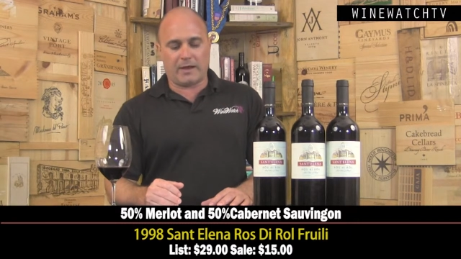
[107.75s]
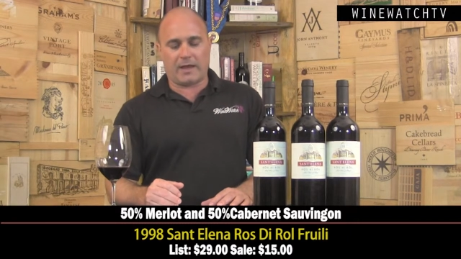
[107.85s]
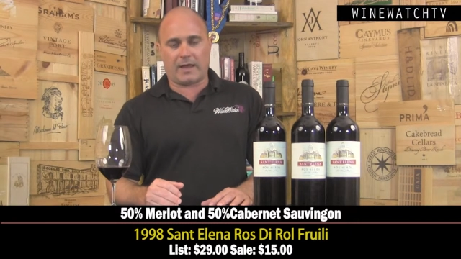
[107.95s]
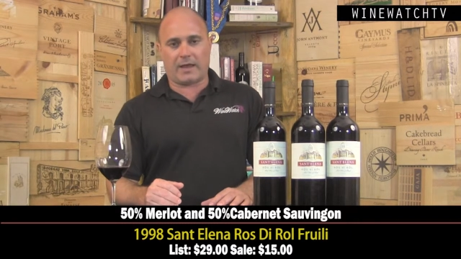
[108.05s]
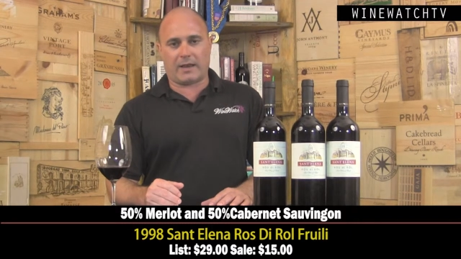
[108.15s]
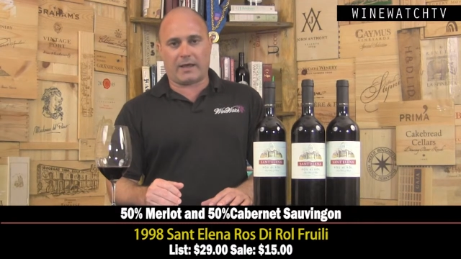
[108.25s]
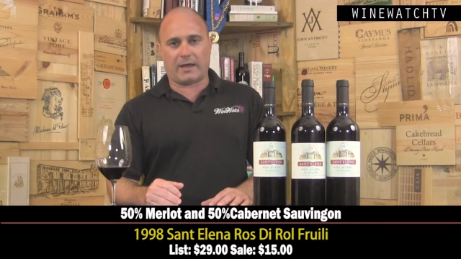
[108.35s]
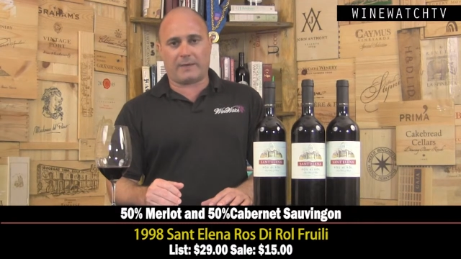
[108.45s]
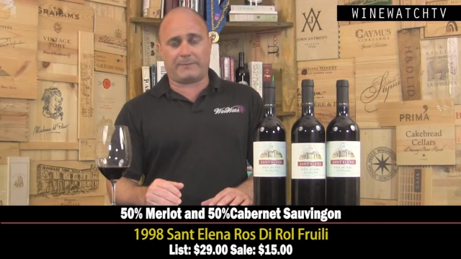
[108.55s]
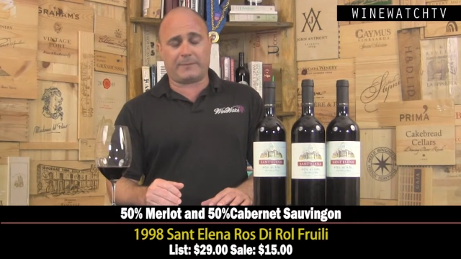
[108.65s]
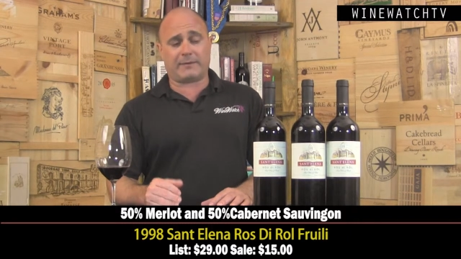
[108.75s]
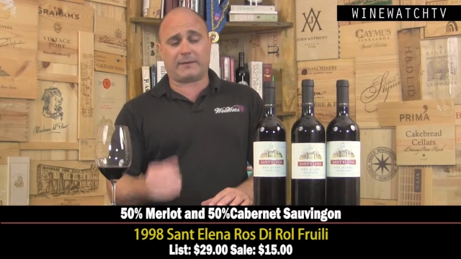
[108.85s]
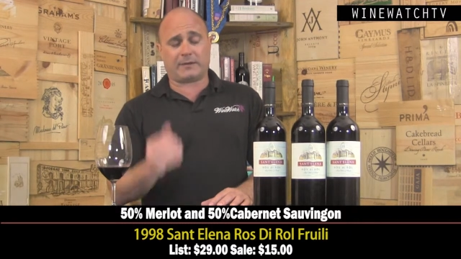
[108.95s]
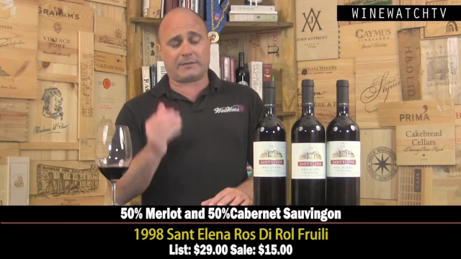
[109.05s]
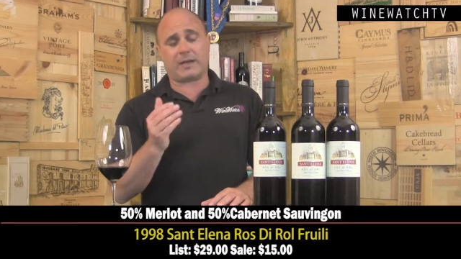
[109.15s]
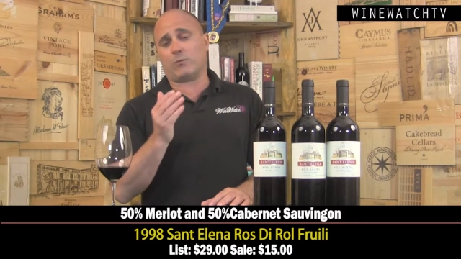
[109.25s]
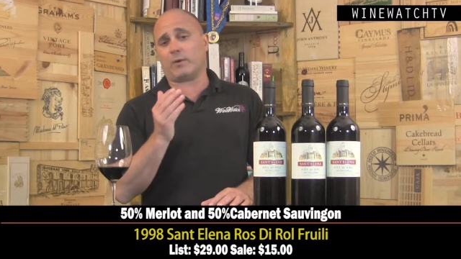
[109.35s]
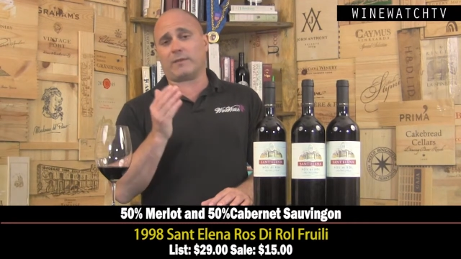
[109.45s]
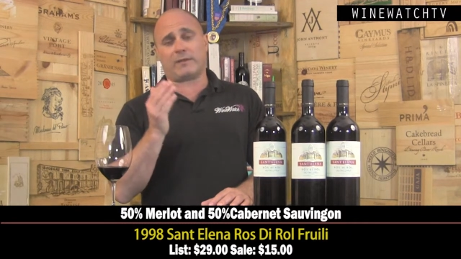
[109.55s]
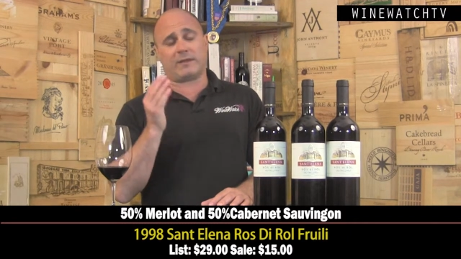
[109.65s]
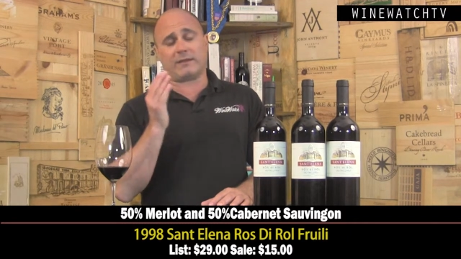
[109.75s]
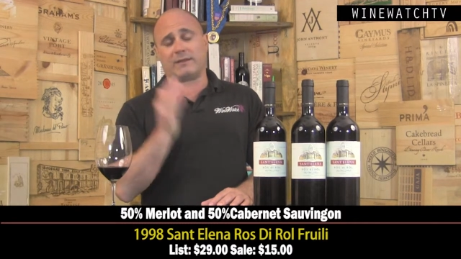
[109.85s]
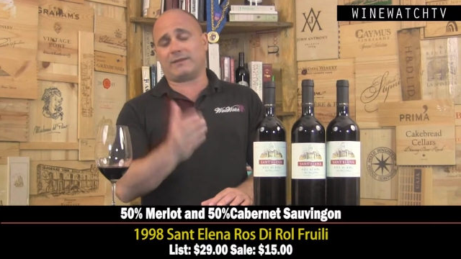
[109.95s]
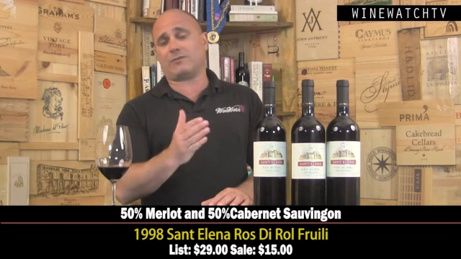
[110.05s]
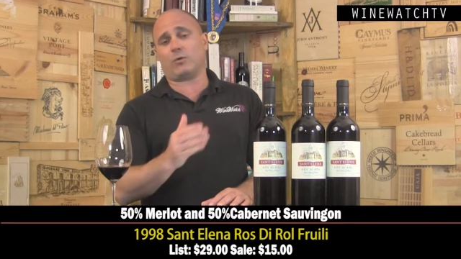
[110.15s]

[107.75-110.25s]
And uh, man, I'll tell you one thing these